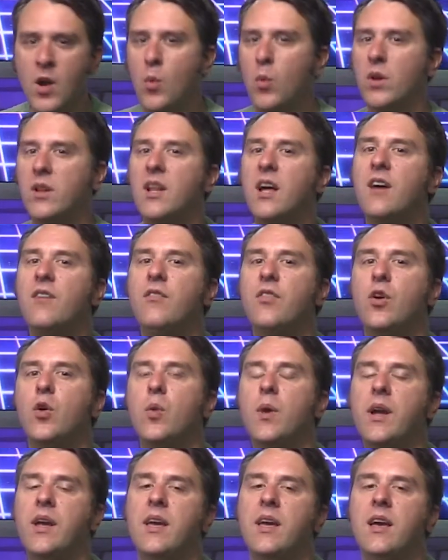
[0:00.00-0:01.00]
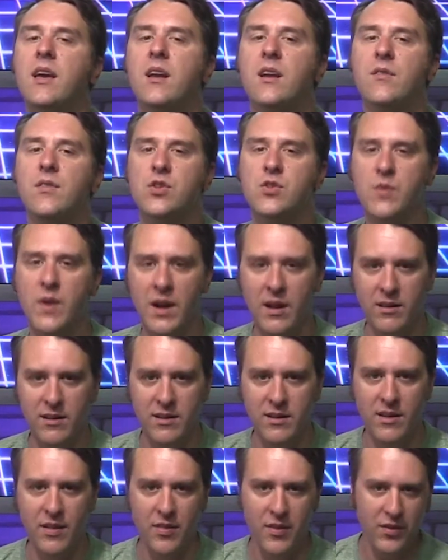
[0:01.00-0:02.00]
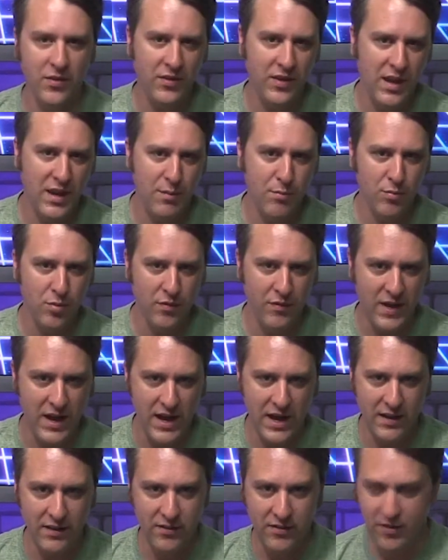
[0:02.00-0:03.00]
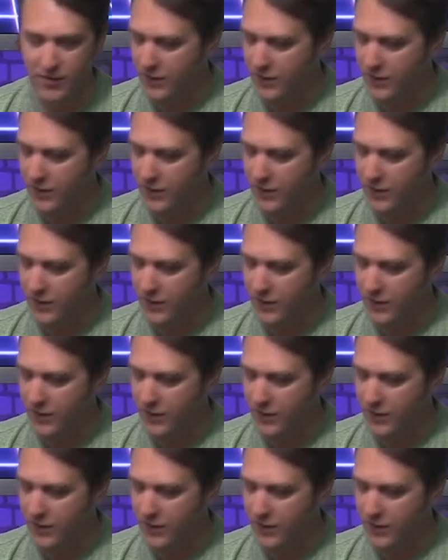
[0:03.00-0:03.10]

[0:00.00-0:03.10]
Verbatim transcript: will love the quick hit of adrenaline that this game provides.